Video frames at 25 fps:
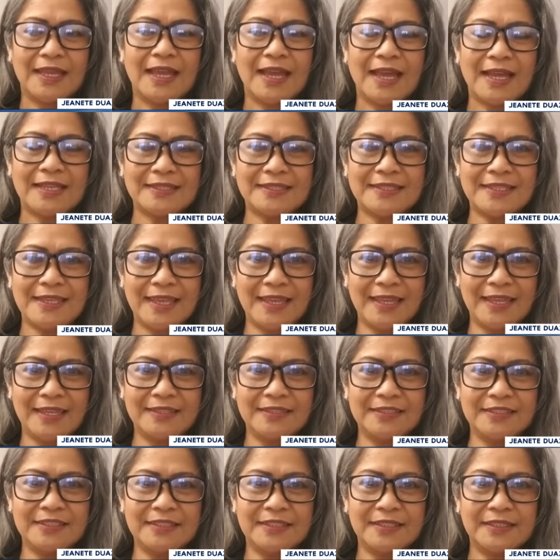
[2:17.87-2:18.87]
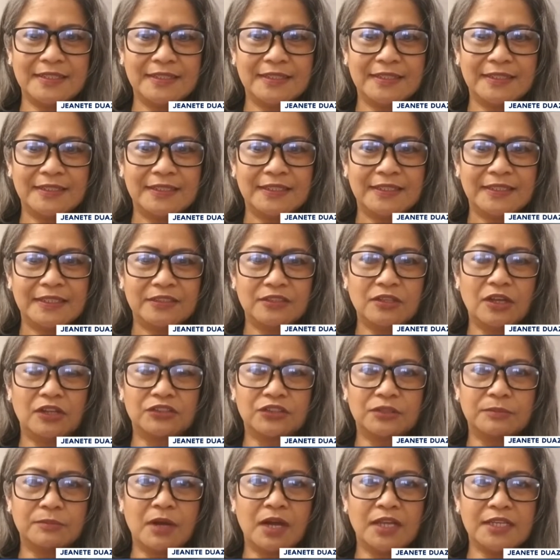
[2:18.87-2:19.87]
At the end,
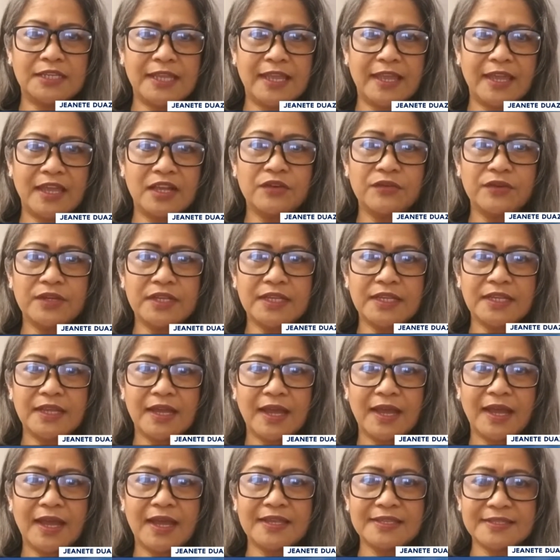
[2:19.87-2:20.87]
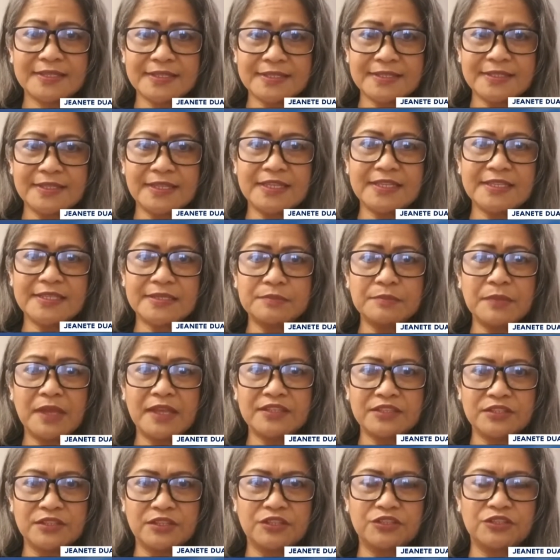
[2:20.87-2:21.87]
Dr. Bonnie Henry has this
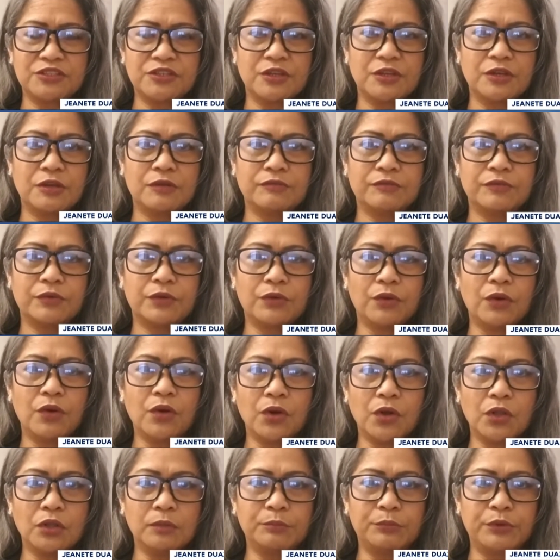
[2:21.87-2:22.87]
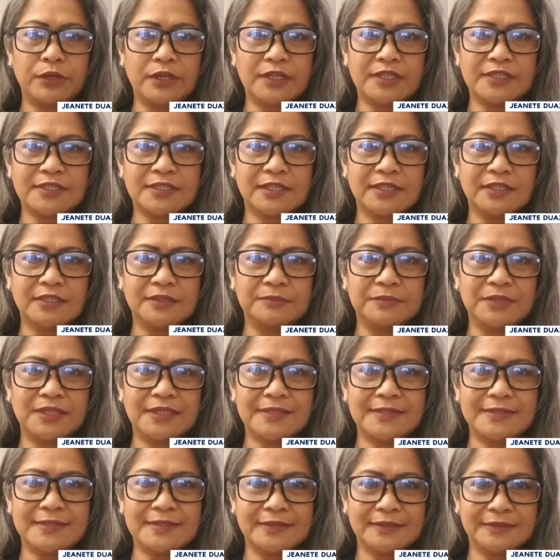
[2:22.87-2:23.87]
message for all British
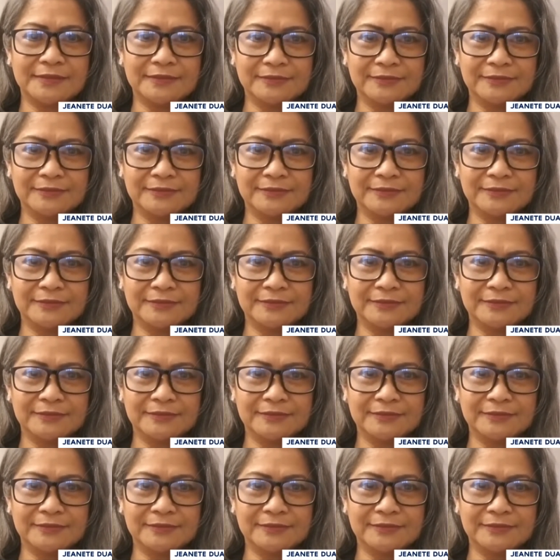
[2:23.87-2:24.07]
Columbians.